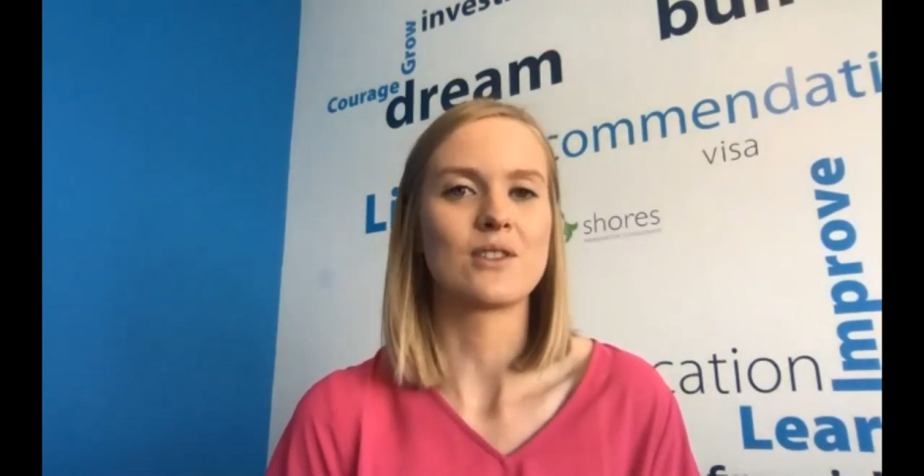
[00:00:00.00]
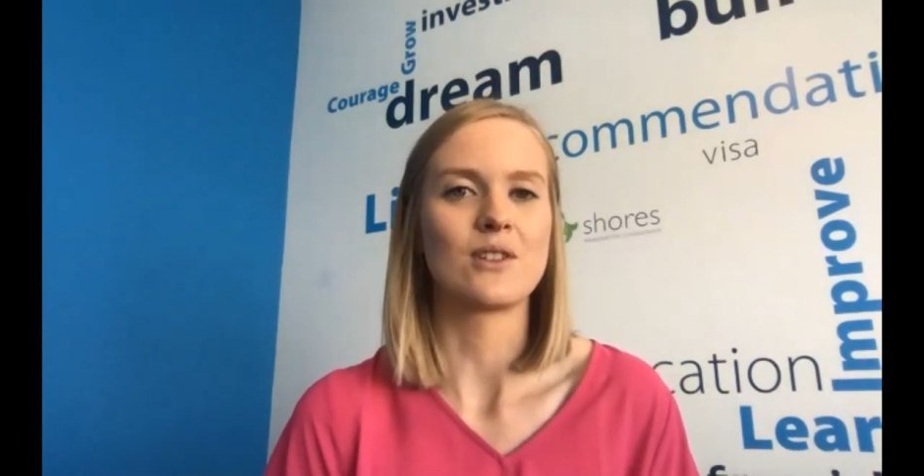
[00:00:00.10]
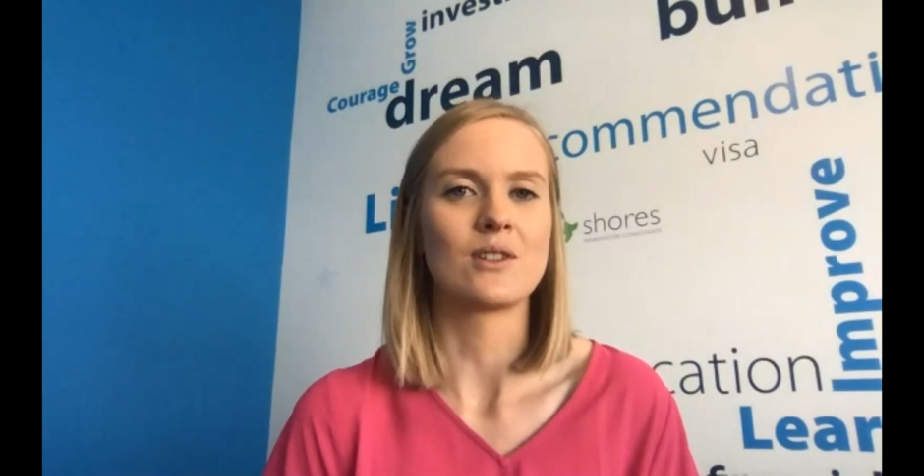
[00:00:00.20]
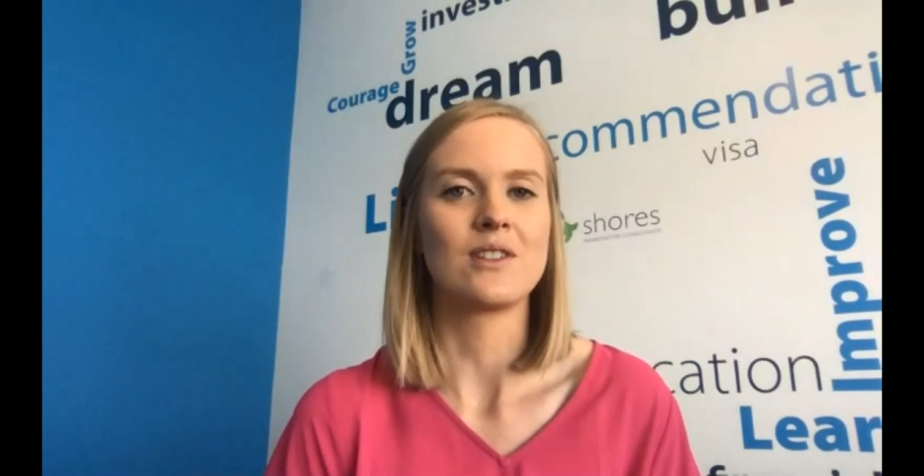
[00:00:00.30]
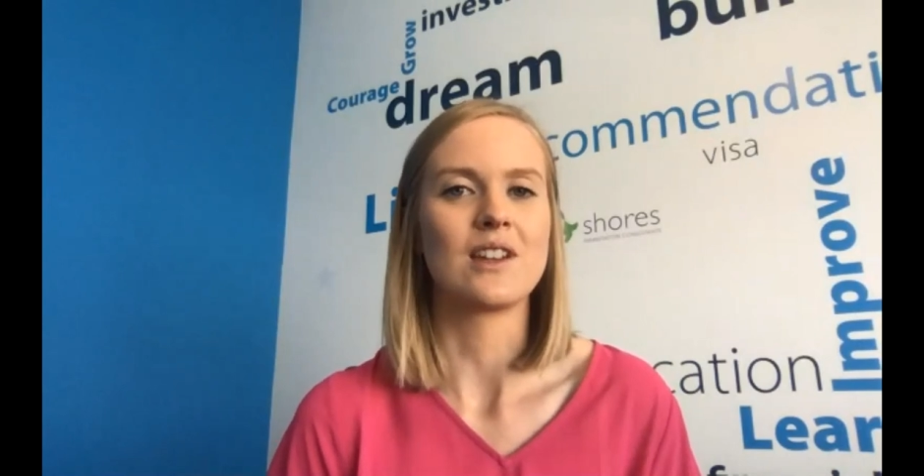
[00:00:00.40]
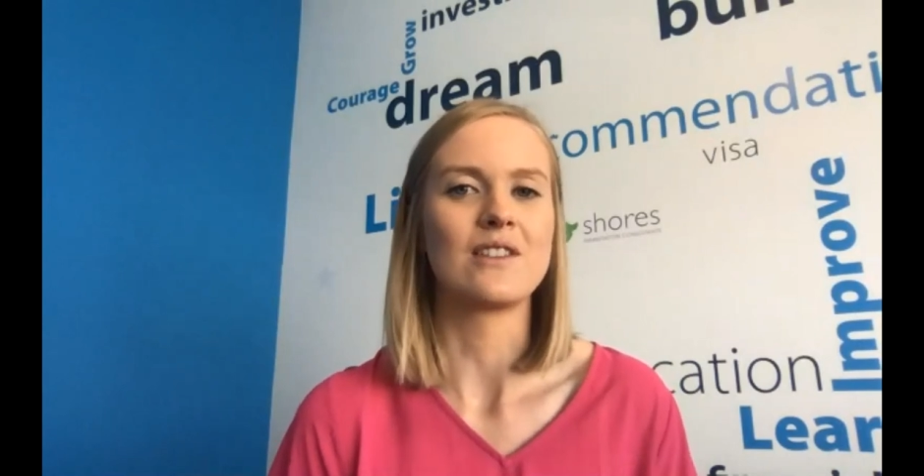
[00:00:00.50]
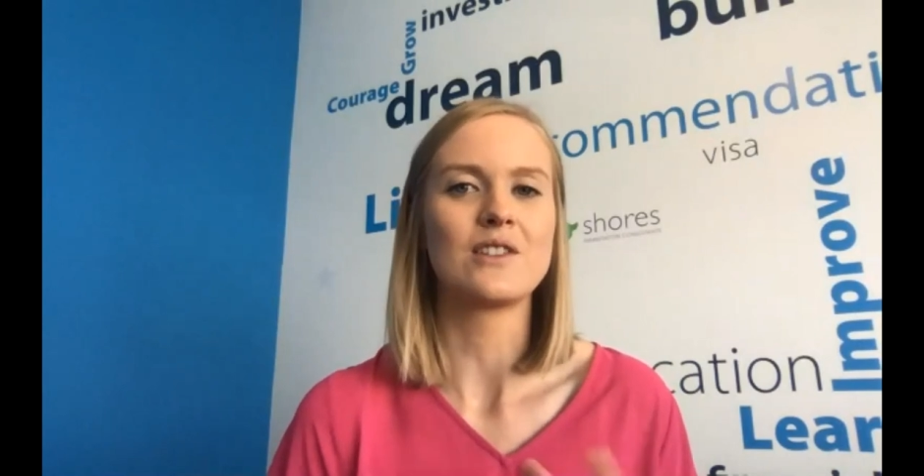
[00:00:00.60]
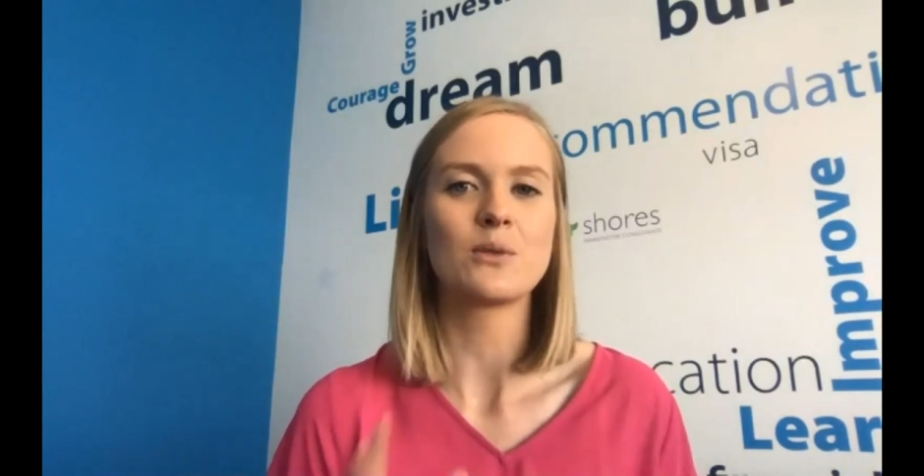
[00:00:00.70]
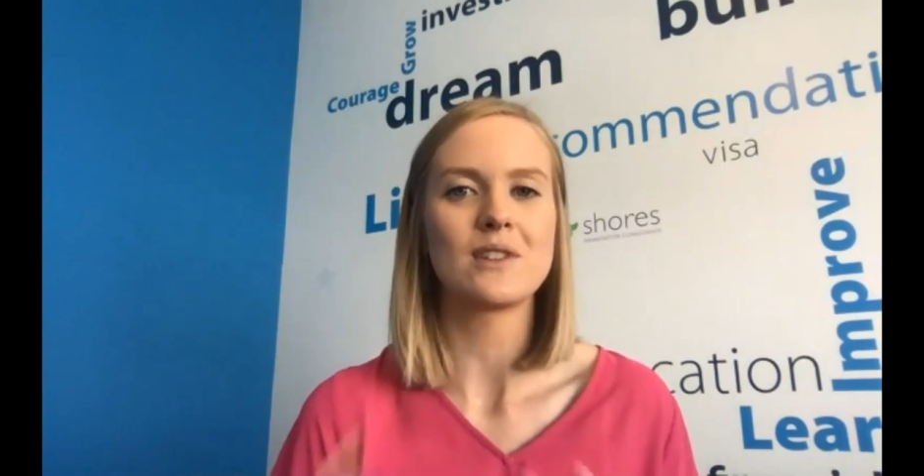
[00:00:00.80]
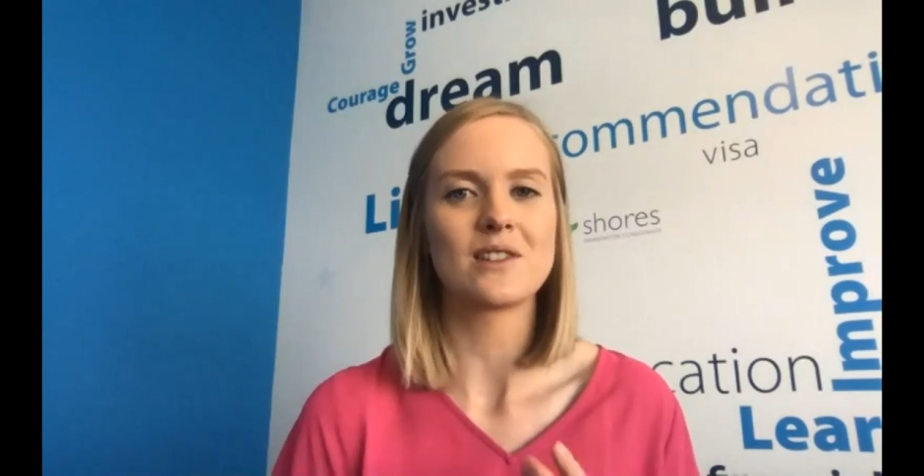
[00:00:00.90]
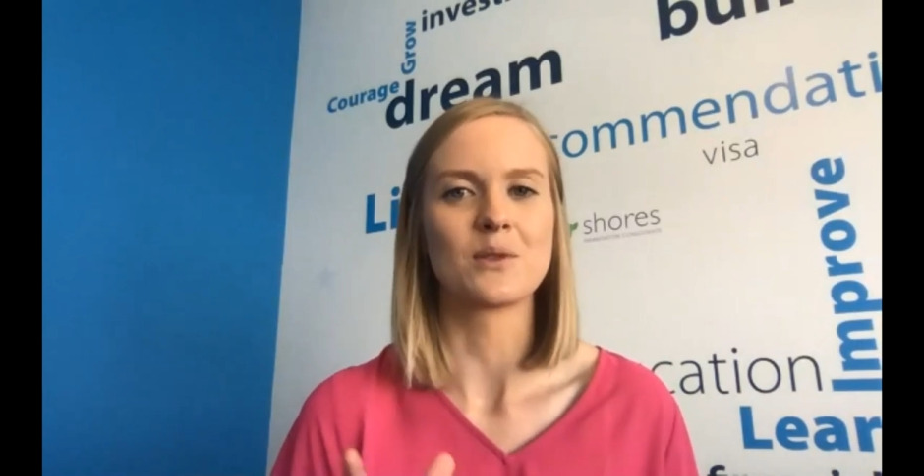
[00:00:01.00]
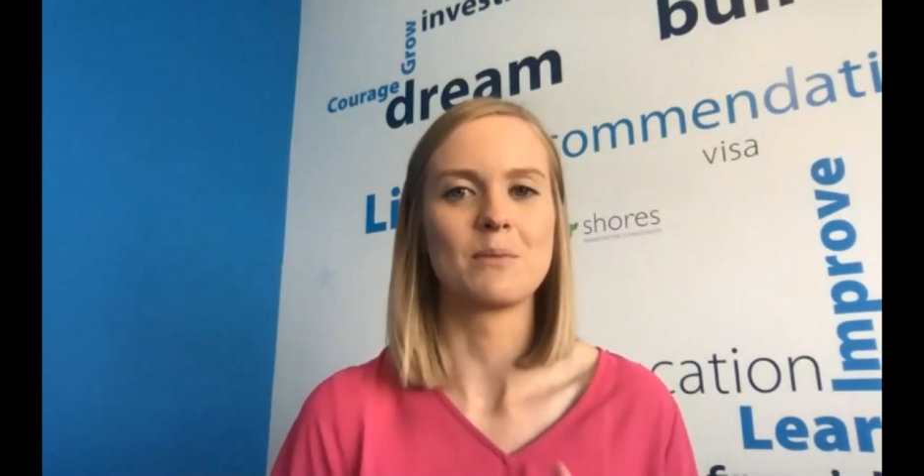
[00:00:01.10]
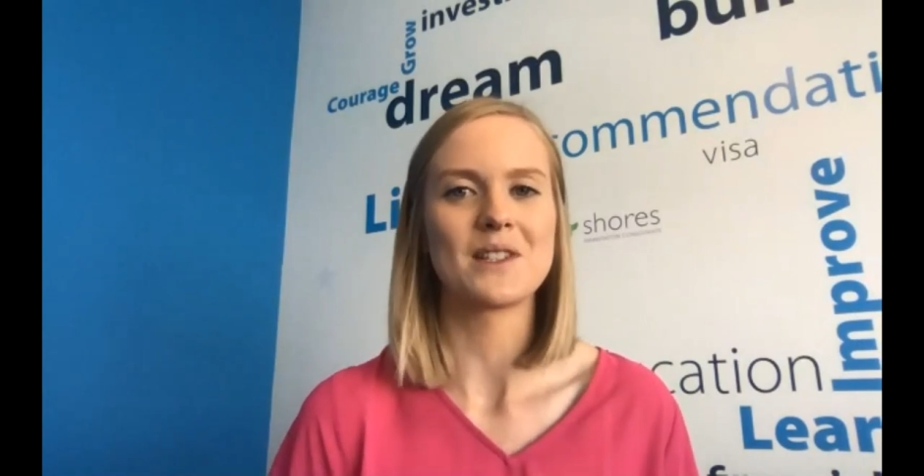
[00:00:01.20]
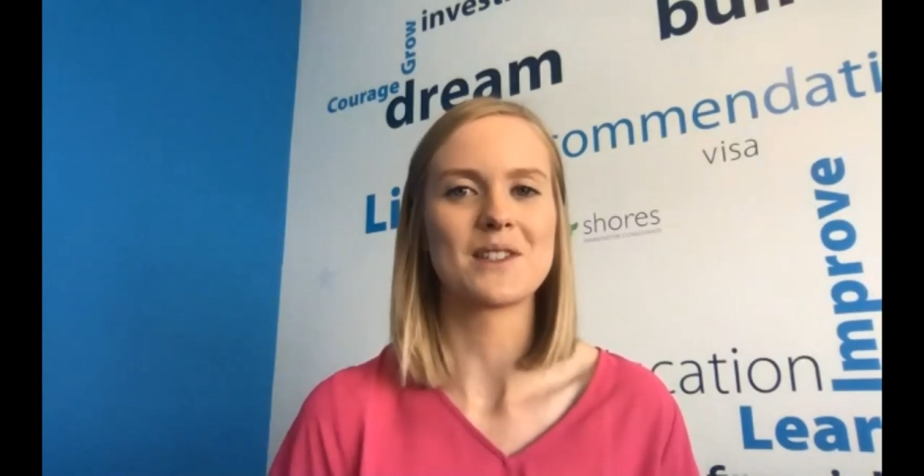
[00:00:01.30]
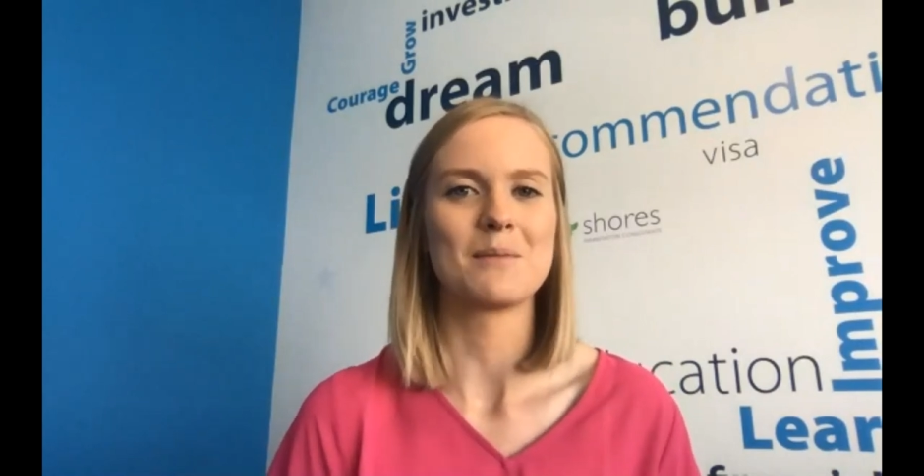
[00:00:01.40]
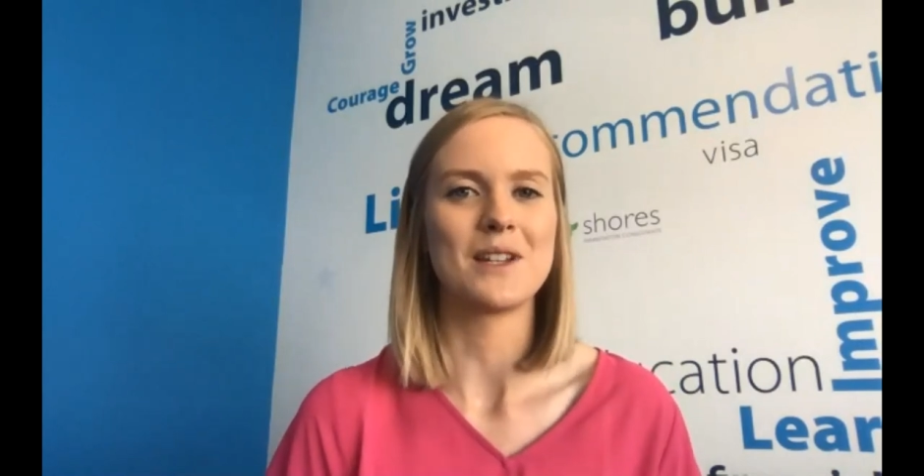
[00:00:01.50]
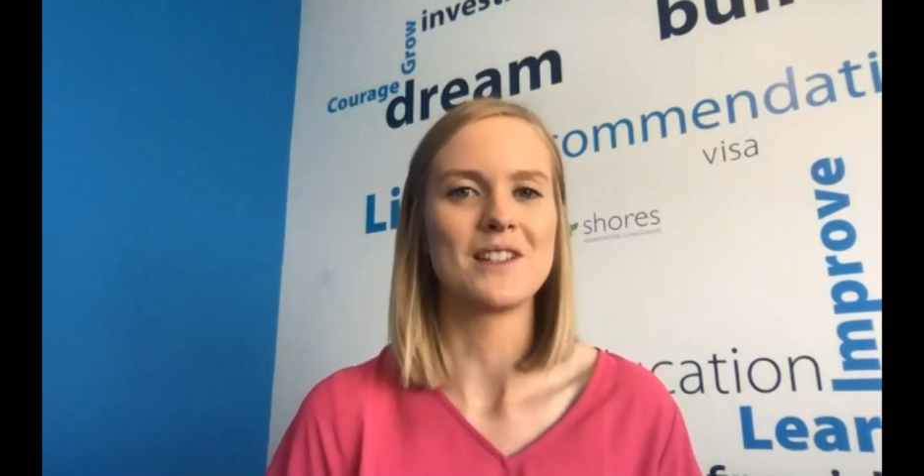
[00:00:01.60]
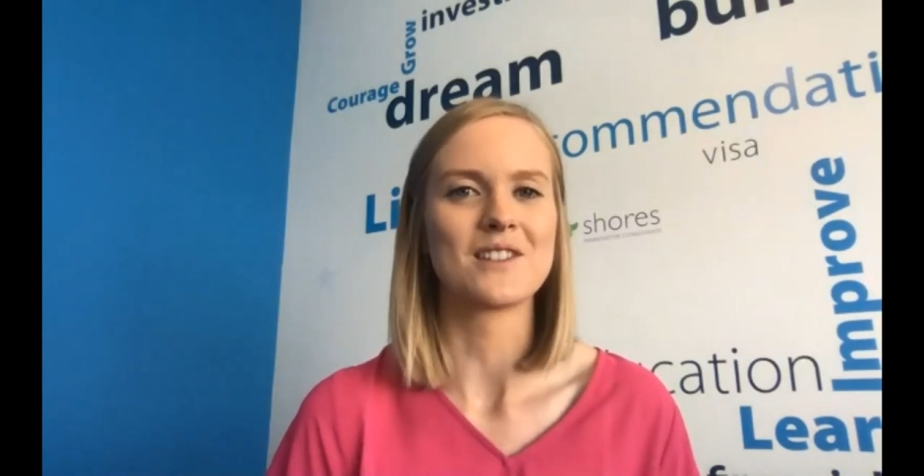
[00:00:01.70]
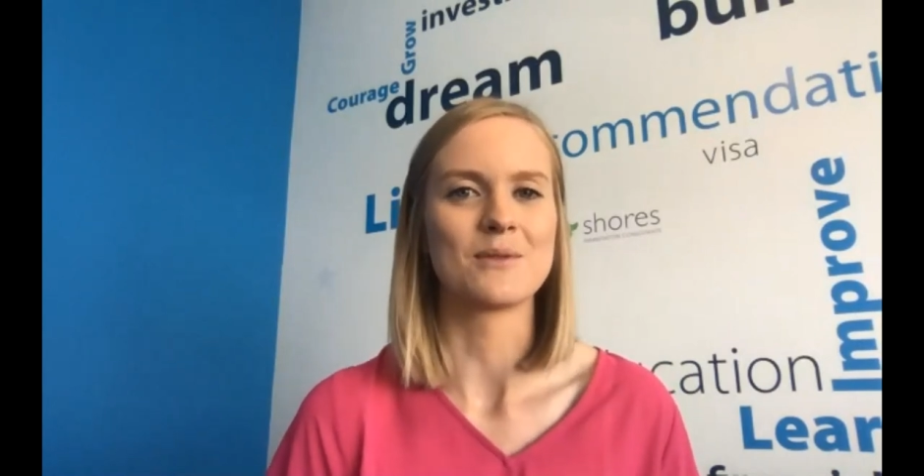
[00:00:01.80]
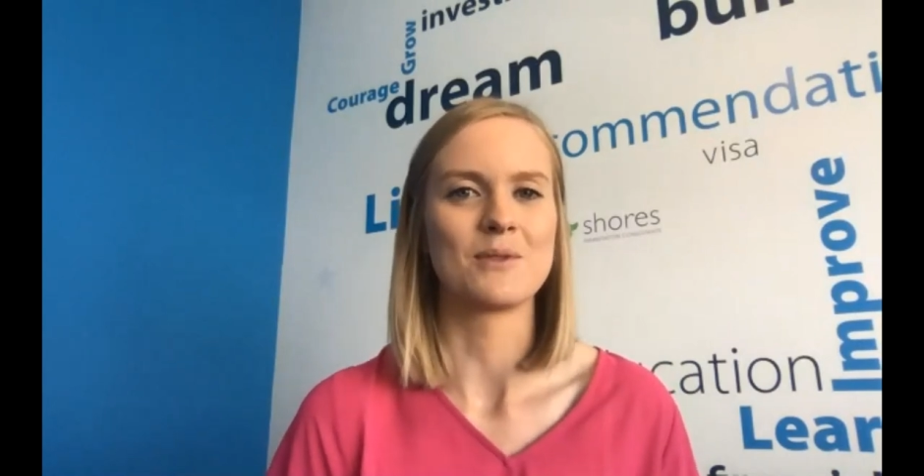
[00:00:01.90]
So yeah, there's all these little bits and
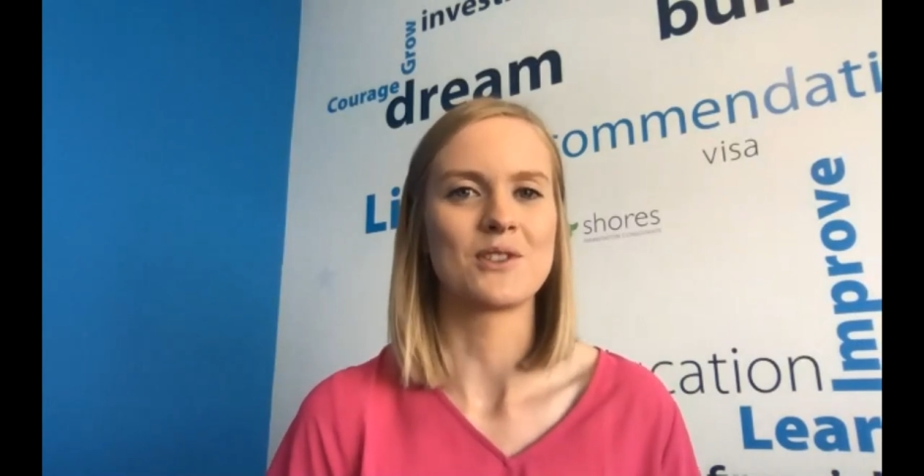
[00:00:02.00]
pieces we're